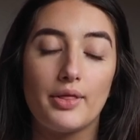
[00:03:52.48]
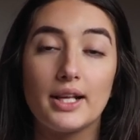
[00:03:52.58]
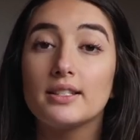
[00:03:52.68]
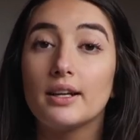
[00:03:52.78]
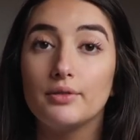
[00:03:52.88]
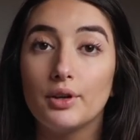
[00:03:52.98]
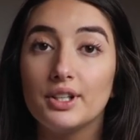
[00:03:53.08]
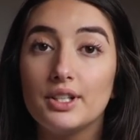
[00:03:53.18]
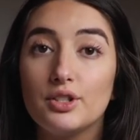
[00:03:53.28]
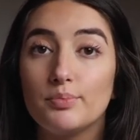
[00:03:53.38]
things that I've
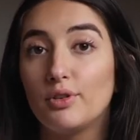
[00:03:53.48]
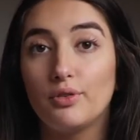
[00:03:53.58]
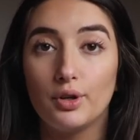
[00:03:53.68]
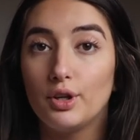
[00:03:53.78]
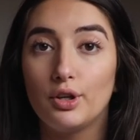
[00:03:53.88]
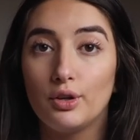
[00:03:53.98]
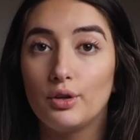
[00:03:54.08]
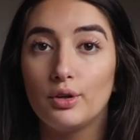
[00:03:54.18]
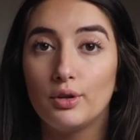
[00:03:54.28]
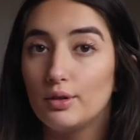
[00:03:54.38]
noticed before
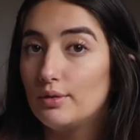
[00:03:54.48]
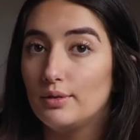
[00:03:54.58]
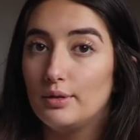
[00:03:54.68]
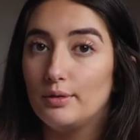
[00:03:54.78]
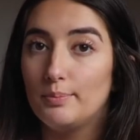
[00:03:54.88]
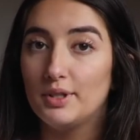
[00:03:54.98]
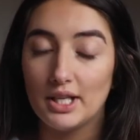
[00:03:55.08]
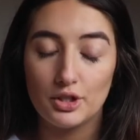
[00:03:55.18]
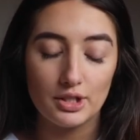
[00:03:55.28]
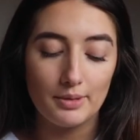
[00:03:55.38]
you
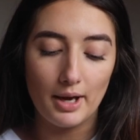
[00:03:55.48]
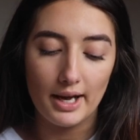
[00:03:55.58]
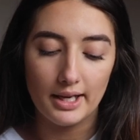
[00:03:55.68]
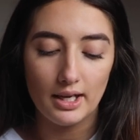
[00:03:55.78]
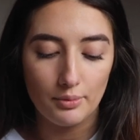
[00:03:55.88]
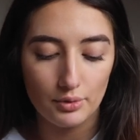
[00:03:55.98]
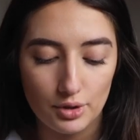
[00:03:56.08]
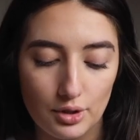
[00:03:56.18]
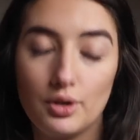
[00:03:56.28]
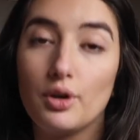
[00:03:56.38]
potentially buy it. I
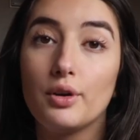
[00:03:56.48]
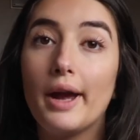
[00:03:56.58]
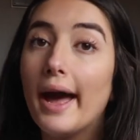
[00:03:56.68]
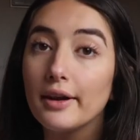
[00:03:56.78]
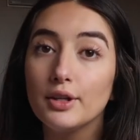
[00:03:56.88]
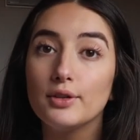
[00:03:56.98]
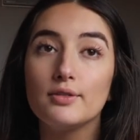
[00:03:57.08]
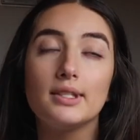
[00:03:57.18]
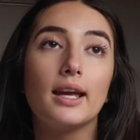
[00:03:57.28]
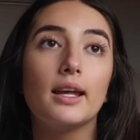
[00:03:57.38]
want you to know how to
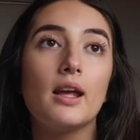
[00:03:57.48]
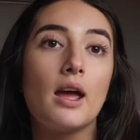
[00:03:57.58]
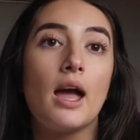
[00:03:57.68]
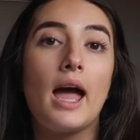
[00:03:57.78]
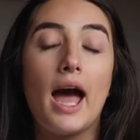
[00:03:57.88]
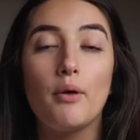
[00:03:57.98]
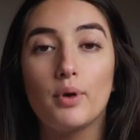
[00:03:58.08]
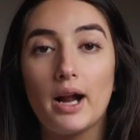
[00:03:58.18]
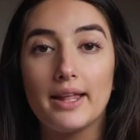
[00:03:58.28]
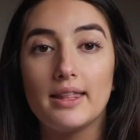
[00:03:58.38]
use it,
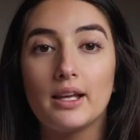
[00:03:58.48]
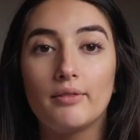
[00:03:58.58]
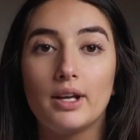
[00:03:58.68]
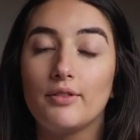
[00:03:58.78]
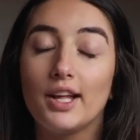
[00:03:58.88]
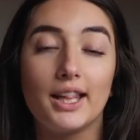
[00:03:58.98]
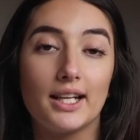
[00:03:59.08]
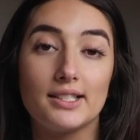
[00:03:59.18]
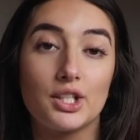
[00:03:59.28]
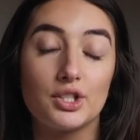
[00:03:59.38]
what I think of it, if I
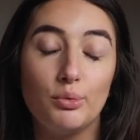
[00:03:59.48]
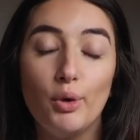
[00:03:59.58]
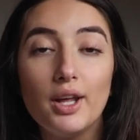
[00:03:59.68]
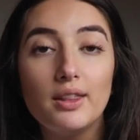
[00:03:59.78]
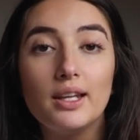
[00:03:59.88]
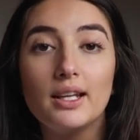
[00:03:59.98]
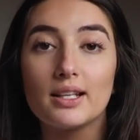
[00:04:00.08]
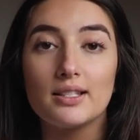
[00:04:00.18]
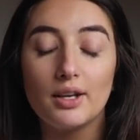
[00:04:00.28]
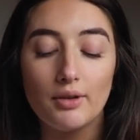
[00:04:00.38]
think it's actually worth it,
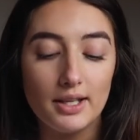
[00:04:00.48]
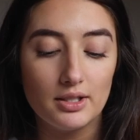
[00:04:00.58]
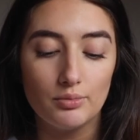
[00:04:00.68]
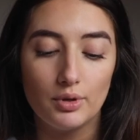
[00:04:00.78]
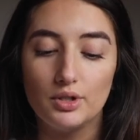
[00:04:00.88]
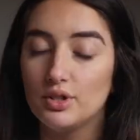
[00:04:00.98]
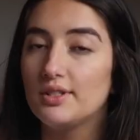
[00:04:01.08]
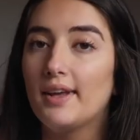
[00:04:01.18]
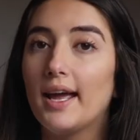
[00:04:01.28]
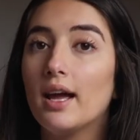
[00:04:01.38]
etc. didn't want to
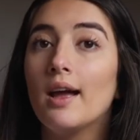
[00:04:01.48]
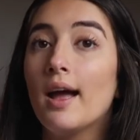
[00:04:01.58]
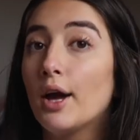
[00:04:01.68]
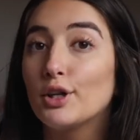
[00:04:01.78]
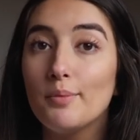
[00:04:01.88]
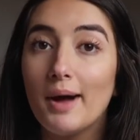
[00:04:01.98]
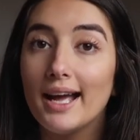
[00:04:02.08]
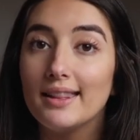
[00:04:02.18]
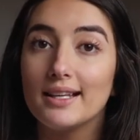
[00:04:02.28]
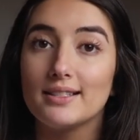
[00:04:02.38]
just say go
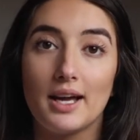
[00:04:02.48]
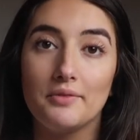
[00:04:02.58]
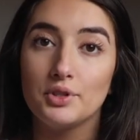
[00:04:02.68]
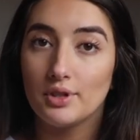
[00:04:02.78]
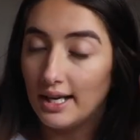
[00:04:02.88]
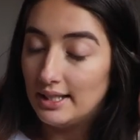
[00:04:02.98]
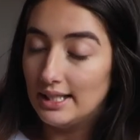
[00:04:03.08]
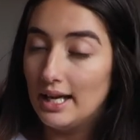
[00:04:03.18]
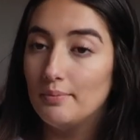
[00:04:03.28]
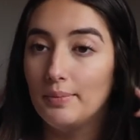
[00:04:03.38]
buy this, I haven't tried it
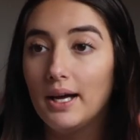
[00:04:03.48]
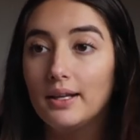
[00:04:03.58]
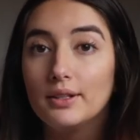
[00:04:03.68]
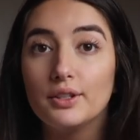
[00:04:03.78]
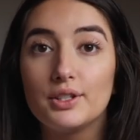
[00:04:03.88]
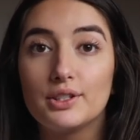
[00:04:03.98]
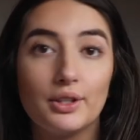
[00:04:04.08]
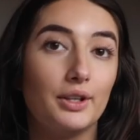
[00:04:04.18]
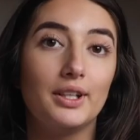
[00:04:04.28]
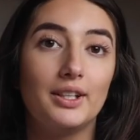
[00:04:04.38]
yet, but looks
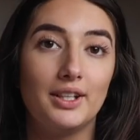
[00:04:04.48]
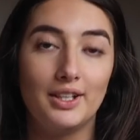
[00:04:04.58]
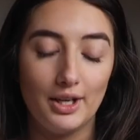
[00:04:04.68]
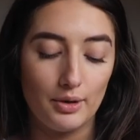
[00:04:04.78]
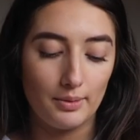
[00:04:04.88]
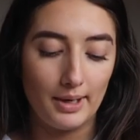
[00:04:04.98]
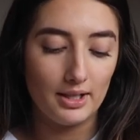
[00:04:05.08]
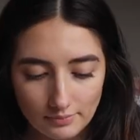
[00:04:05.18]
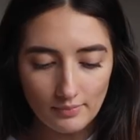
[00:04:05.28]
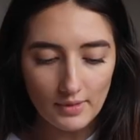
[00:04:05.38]
good, you know what I
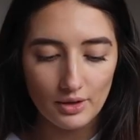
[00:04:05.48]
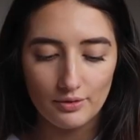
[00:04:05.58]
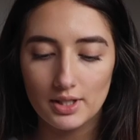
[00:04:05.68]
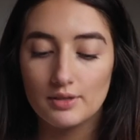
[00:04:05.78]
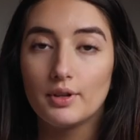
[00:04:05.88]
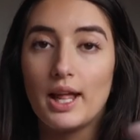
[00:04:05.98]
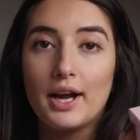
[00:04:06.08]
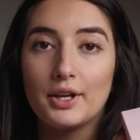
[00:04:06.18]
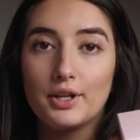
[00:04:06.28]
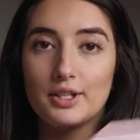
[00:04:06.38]
mean. First of all,
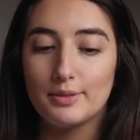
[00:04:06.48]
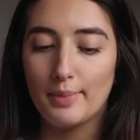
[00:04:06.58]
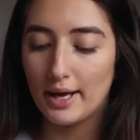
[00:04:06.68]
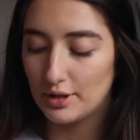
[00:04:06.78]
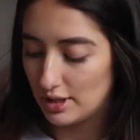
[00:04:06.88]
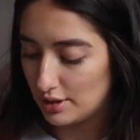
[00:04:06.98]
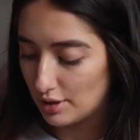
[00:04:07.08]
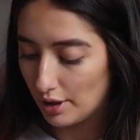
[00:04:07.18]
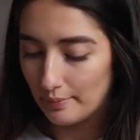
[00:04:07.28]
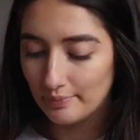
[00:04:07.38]
how cute is the packaging?
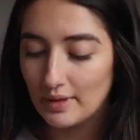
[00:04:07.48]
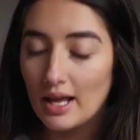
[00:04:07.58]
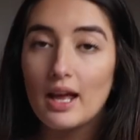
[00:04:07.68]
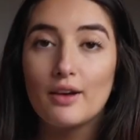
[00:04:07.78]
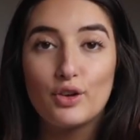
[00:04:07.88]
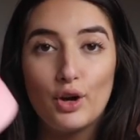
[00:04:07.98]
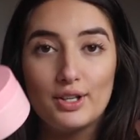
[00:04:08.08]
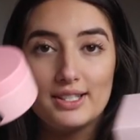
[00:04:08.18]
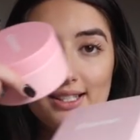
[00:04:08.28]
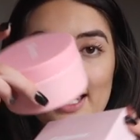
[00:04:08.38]
So
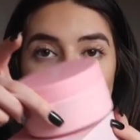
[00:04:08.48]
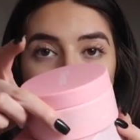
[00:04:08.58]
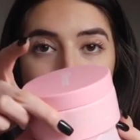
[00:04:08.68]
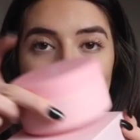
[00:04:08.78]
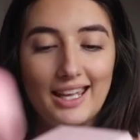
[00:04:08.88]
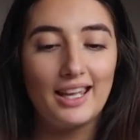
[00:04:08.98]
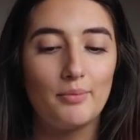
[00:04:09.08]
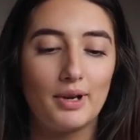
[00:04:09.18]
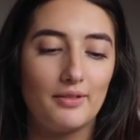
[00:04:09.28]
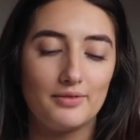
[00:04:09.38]
course this came in
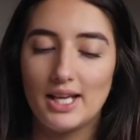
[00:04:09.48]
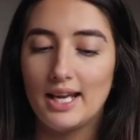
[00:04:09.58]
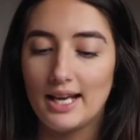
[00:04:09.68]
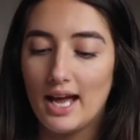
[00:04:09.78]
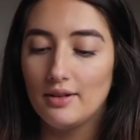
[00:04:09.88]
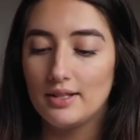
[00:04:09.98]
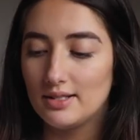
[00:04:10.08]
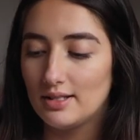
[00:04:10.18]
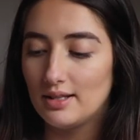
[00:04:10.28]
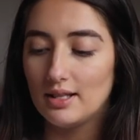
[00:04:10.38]
here, but I've taken it out.
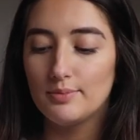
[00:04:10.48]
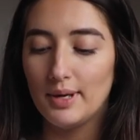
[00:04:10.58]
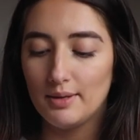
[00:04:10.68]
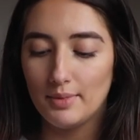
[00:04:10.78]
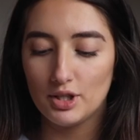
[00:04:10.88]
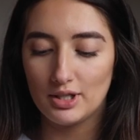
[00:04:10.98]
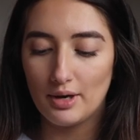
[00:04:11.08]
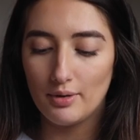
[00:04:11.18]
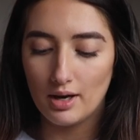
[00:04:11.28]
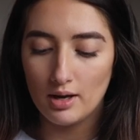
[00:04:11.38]
It's been in my
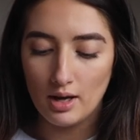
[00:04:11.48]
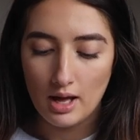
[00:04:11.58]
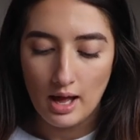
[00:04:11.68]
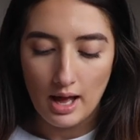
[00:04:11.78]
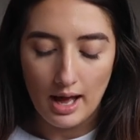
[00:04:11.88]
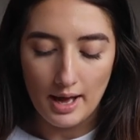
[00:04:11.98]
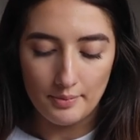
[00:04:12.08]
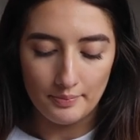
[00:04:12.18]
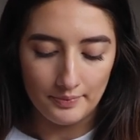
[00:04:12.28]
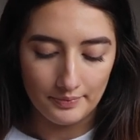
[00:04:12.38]
shower.
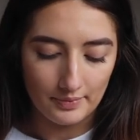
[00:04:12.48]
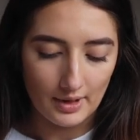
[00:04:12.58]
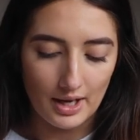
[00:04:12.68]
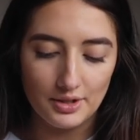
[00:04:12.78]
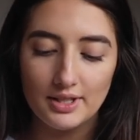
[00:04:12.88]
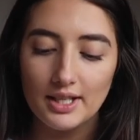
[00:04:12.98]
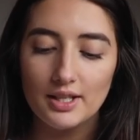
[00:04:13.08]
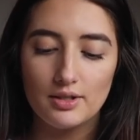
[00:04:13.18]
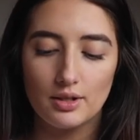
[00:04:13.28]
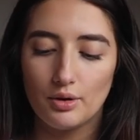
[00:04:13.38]
I just think
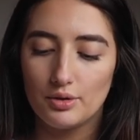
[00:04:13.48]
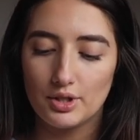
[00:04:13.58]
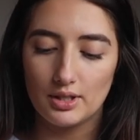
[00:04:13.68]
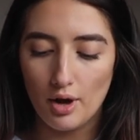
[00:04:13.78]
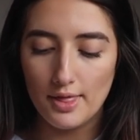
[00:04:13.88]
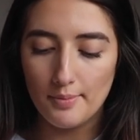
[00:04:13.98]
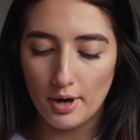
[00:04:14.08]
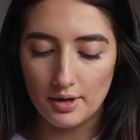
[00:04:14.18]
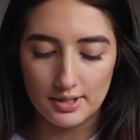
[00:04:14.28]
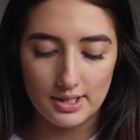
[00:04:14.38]
it's gorgeous. On the
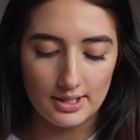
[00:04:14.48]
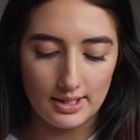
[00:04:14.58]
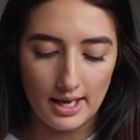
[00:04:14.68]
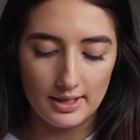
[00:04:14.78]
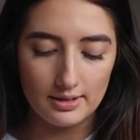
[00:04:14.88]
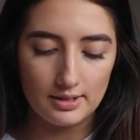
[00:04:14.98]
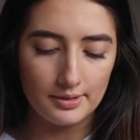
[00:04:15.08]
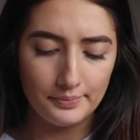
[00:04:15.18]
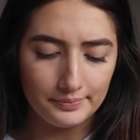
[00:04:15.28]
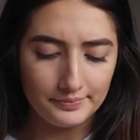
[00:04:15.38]
box it says